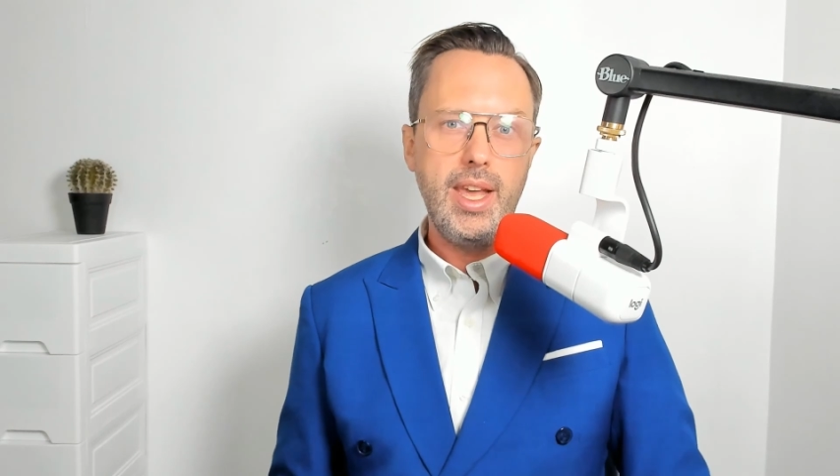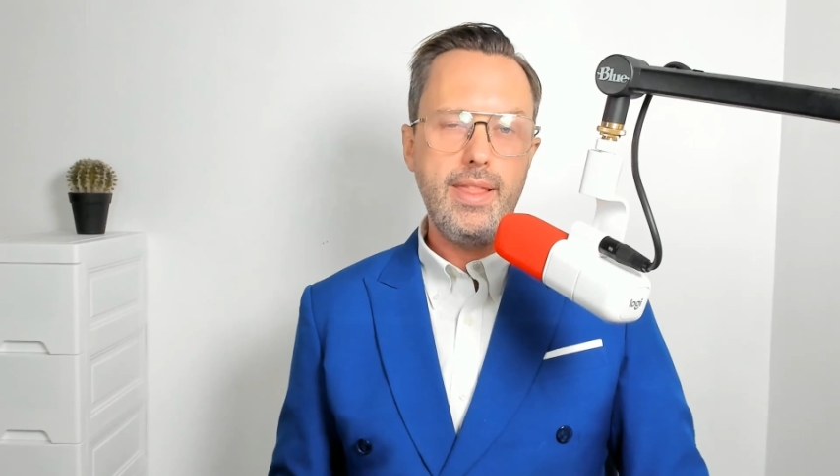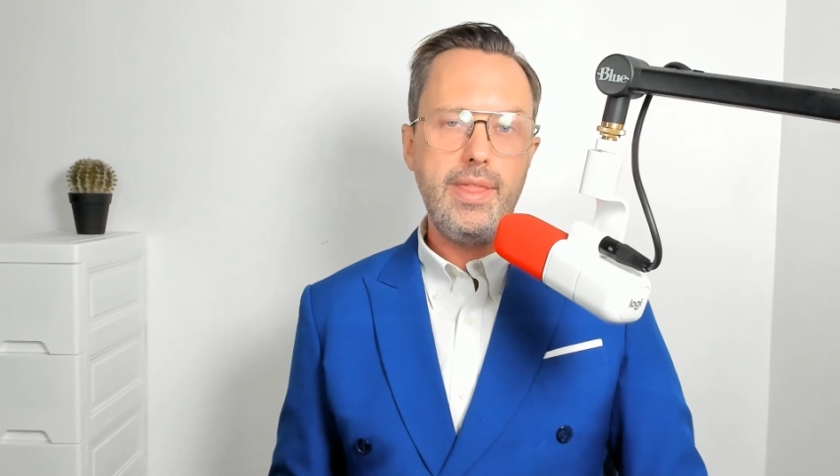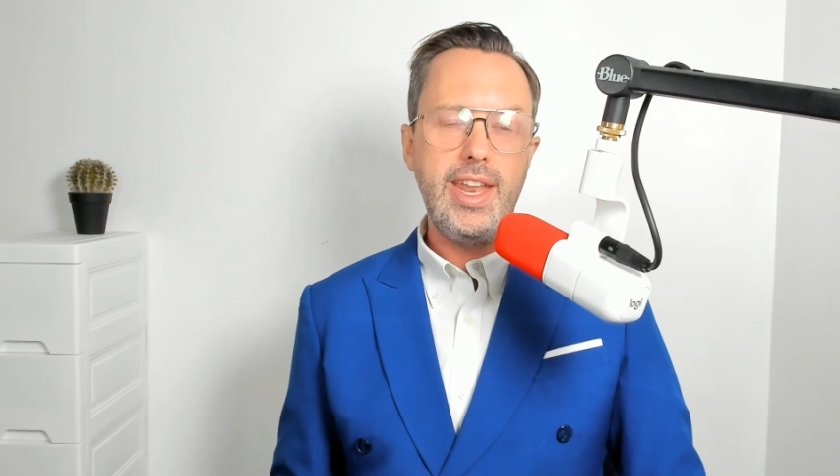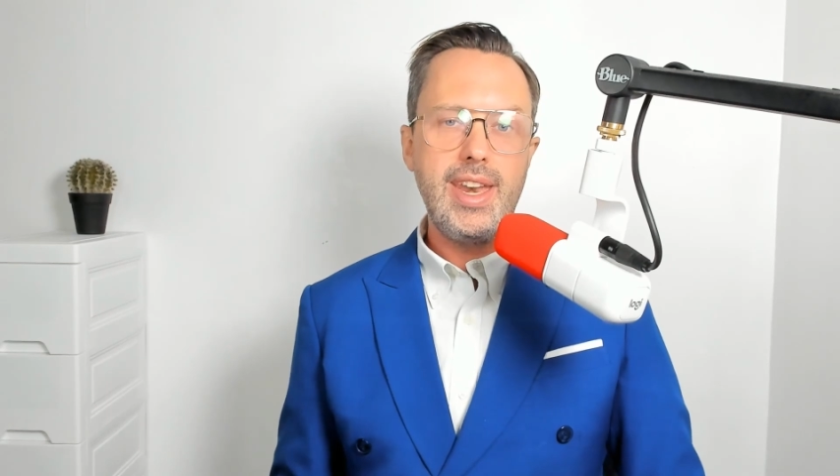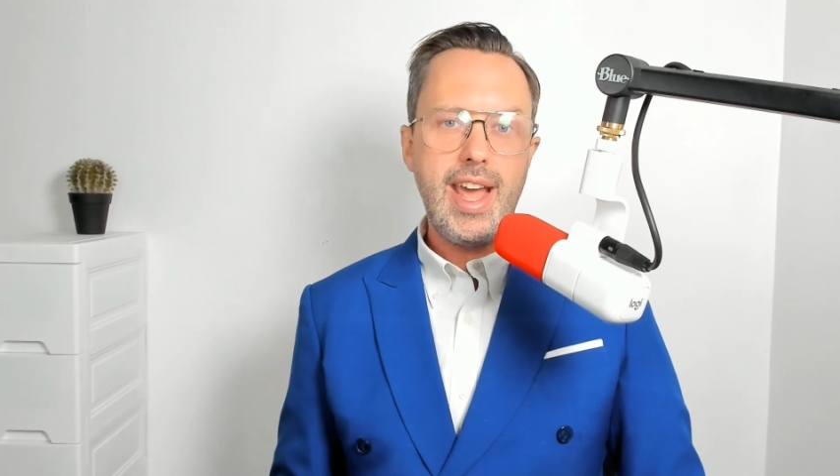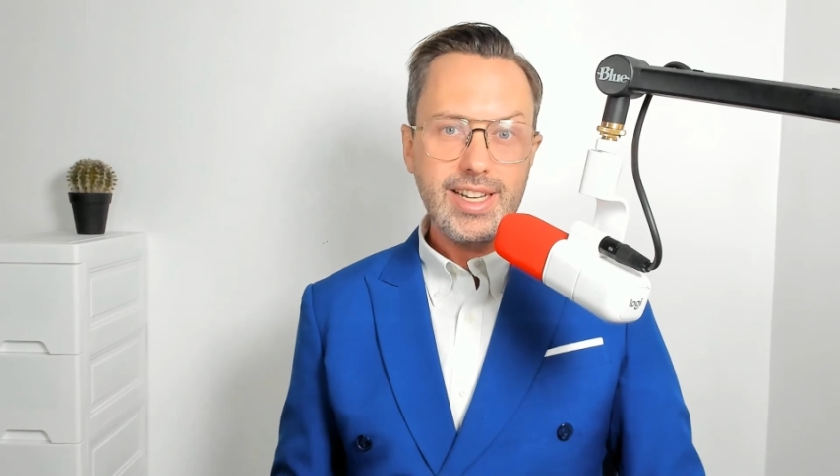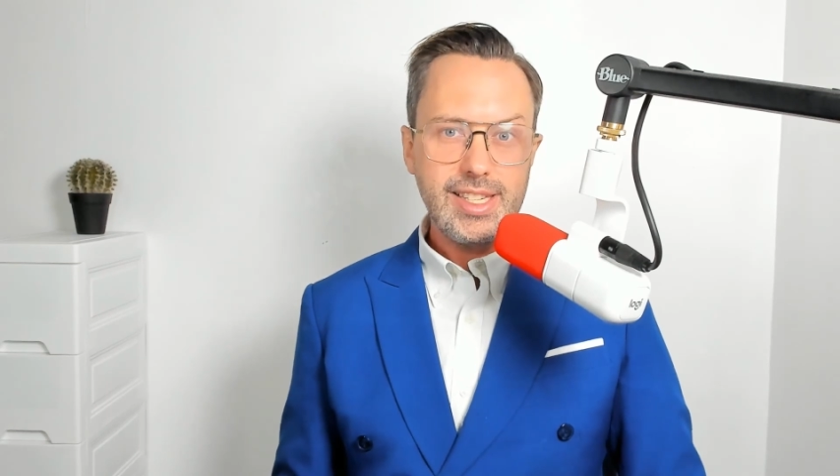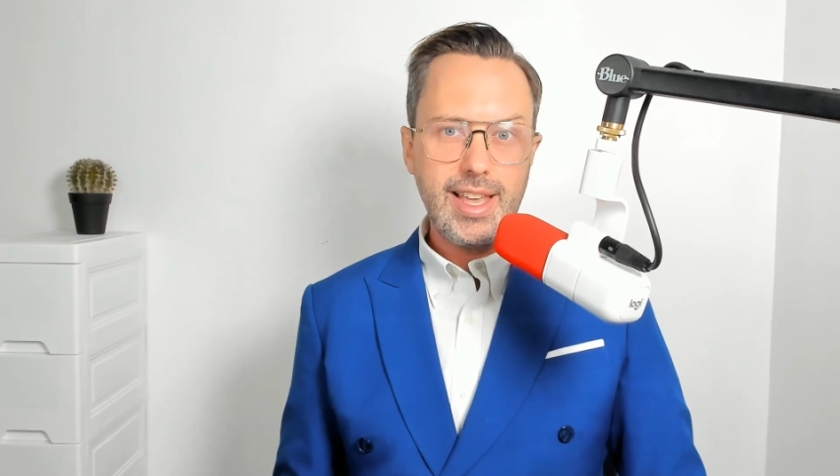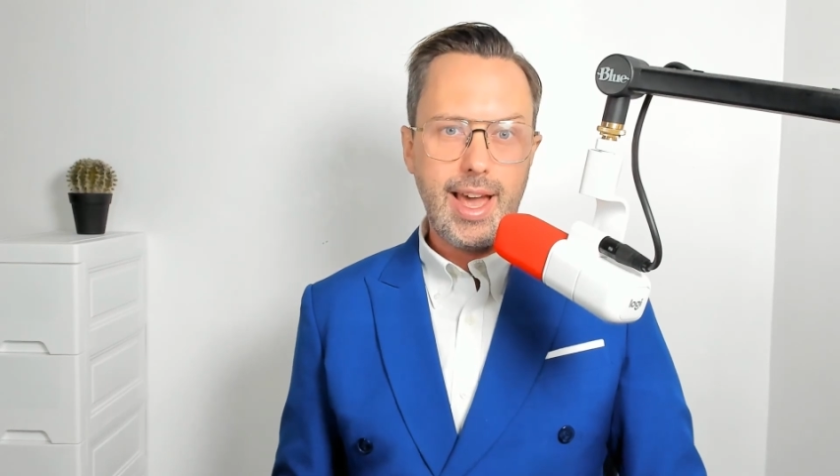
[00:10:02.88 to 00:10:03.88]
The next
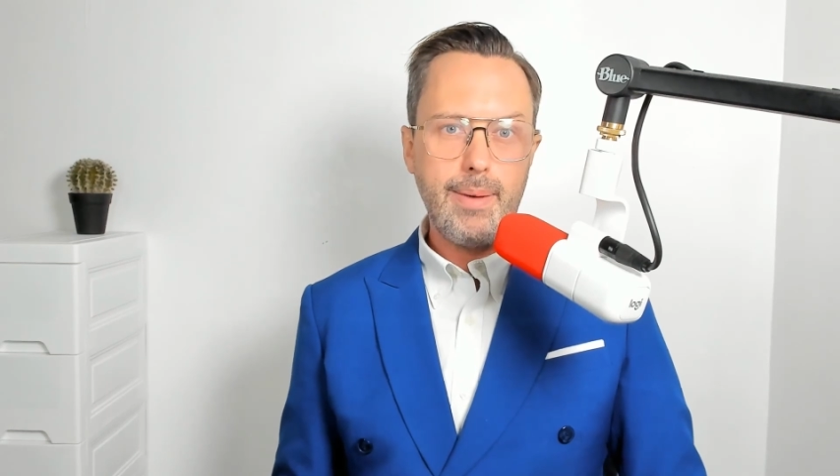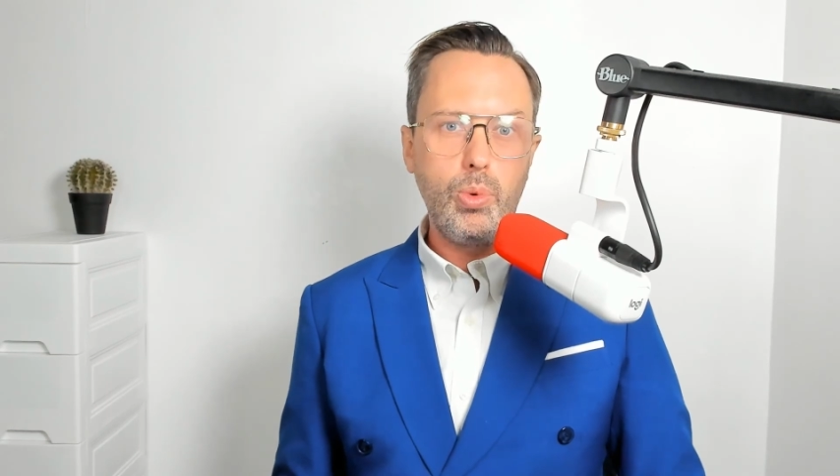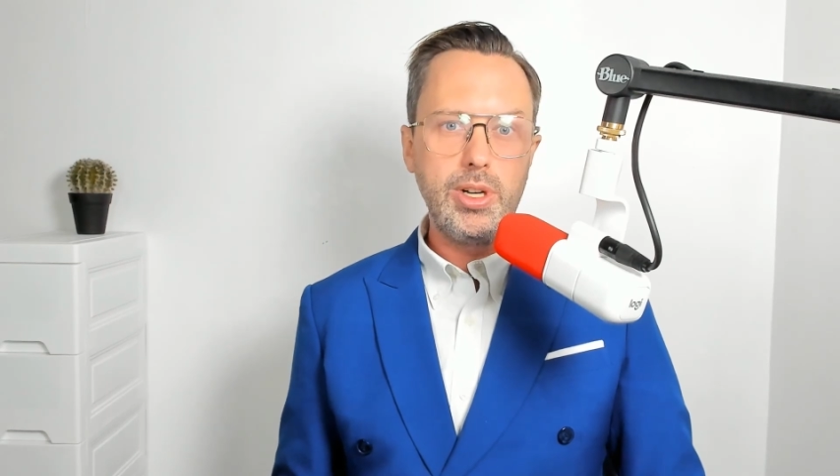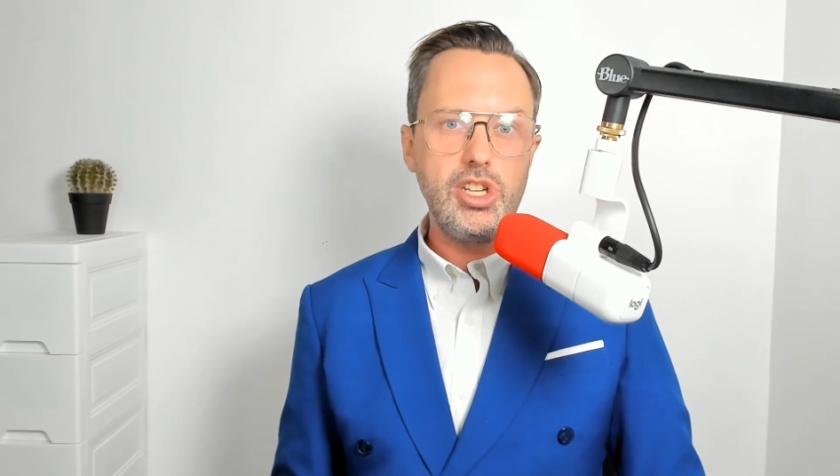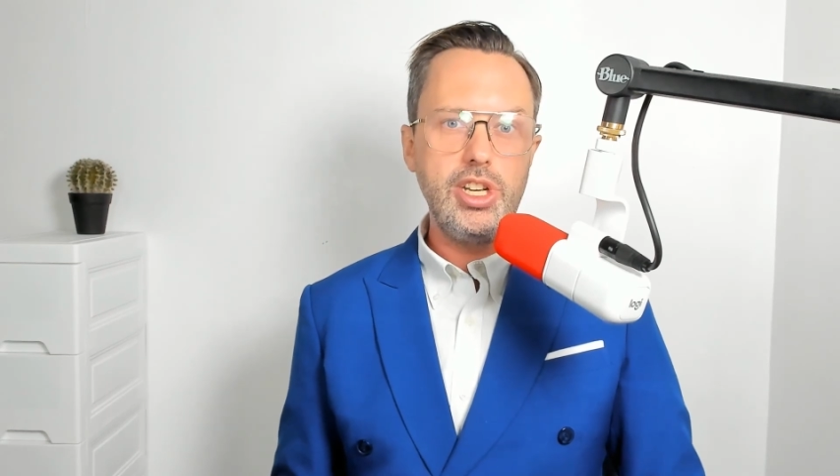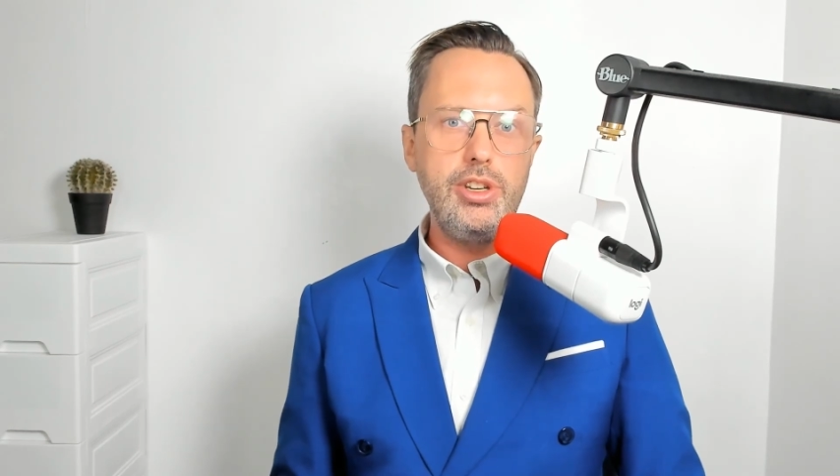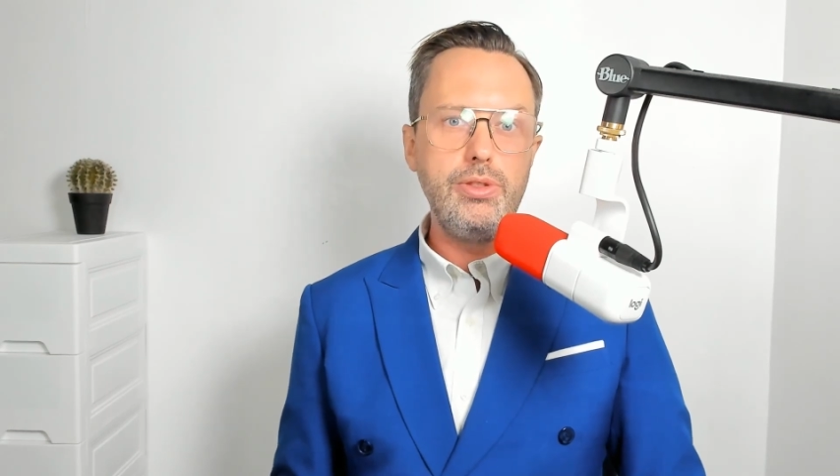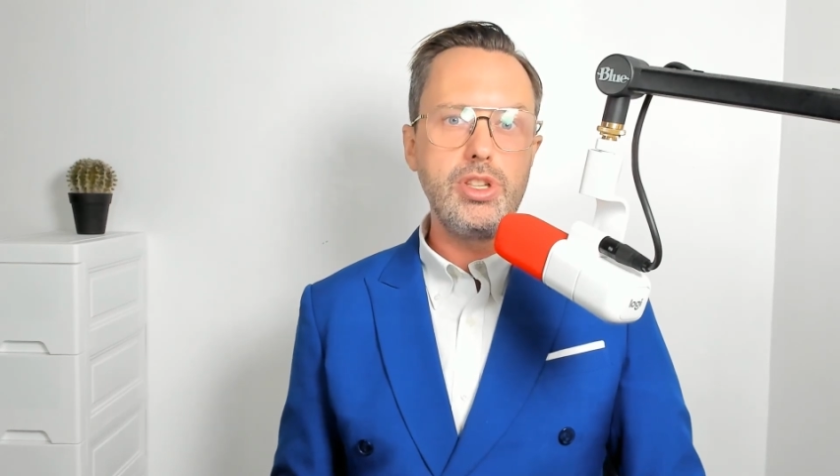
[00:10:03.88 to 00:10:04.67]
step was to use